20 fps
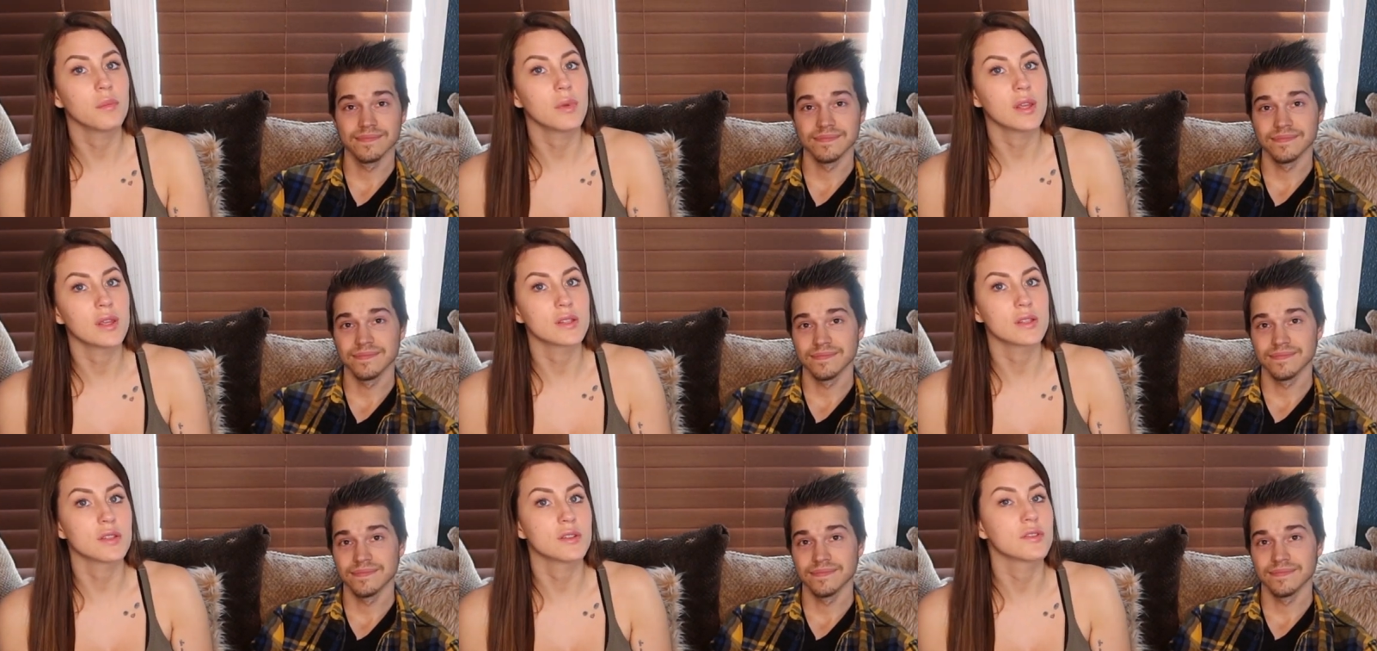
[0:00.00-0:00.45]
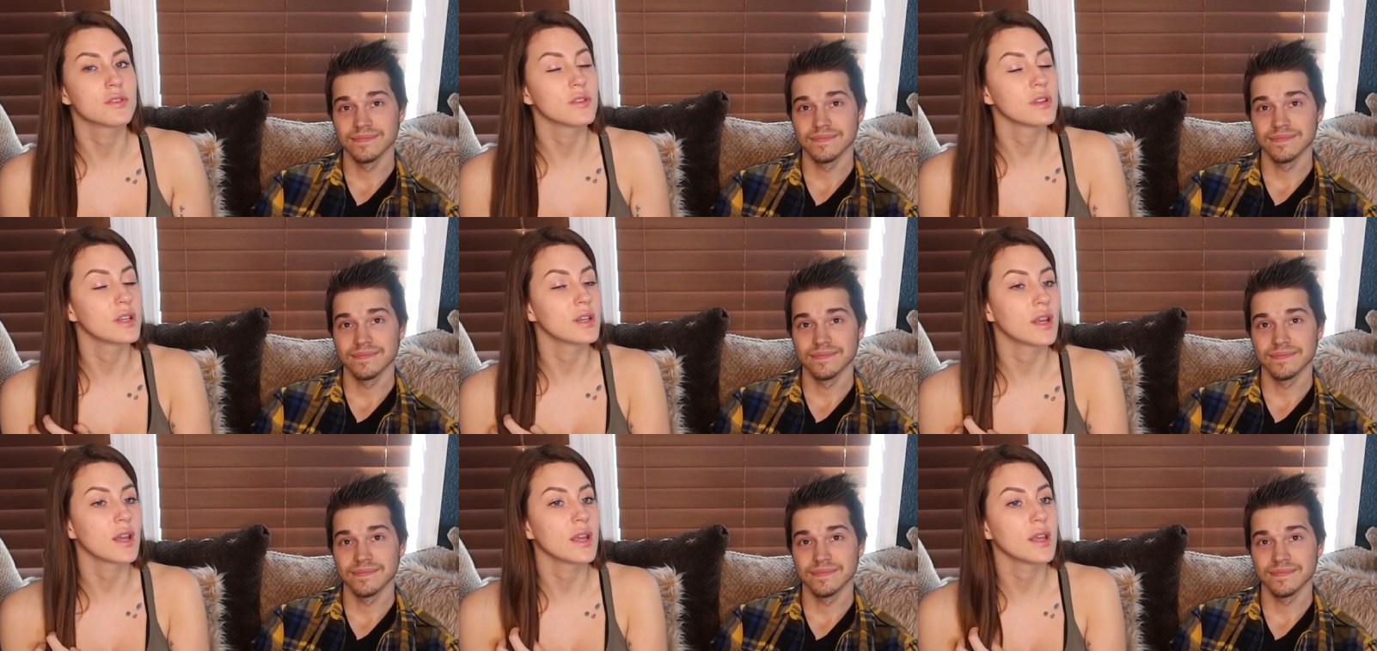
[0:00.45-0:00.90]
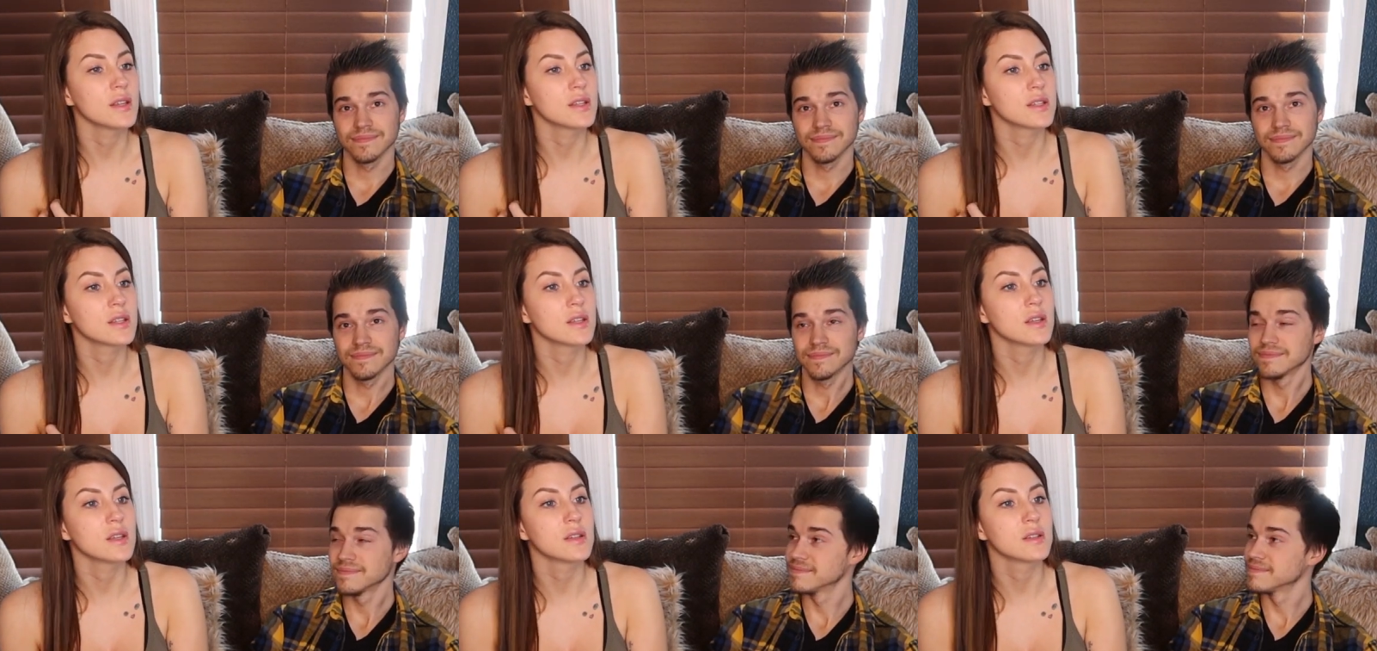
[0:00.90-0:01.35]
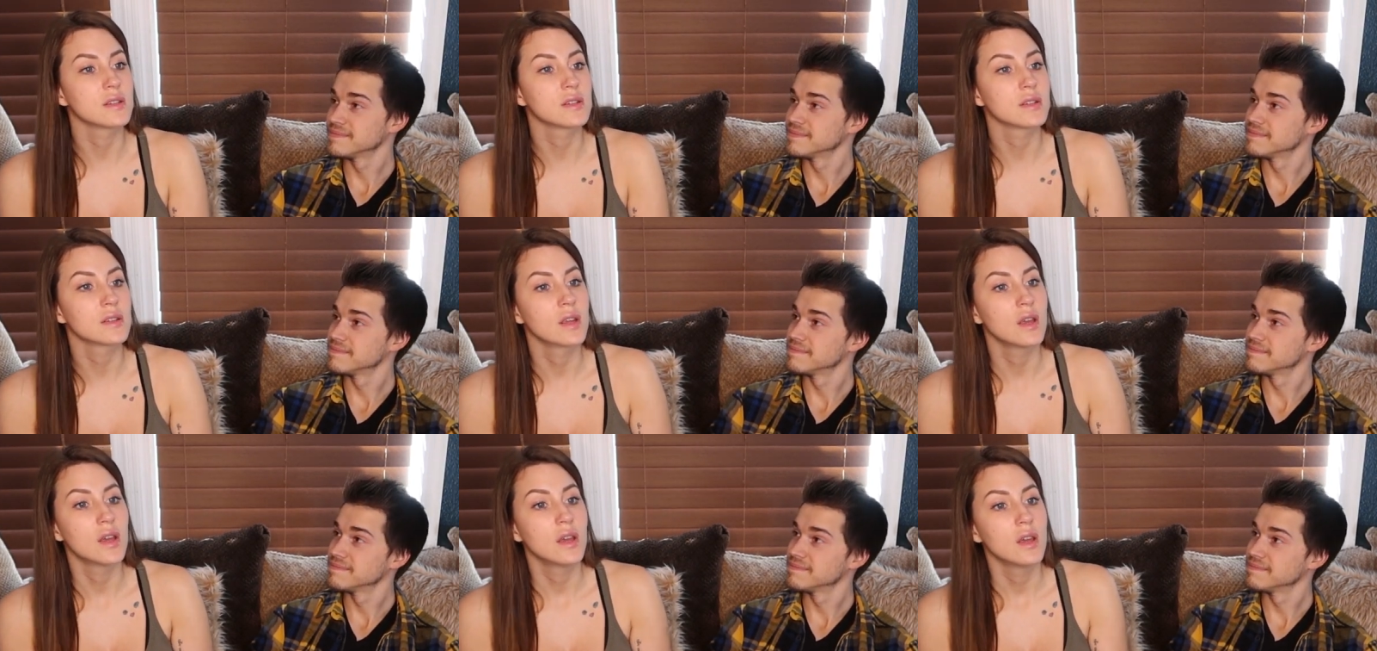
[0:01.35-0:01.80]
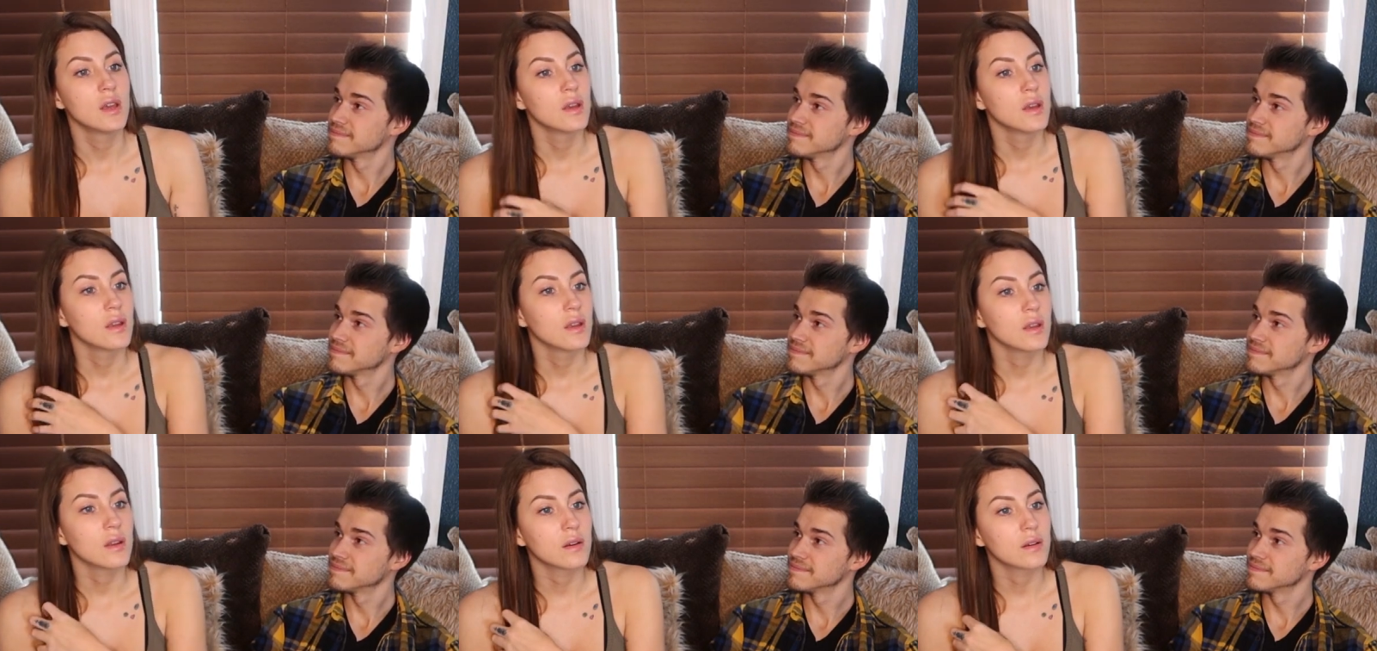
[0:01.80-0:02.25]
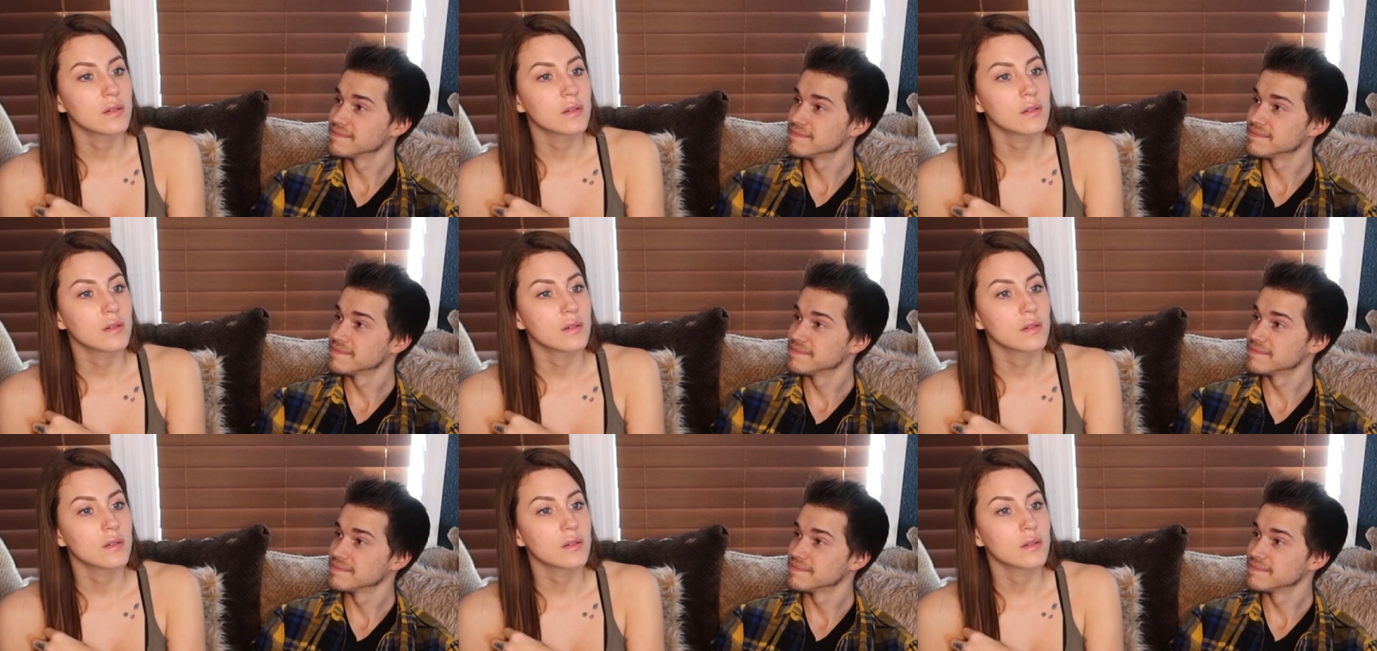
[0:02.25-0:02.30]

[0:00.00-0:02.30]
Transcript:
Speaker 1: because he's really nice and he's, you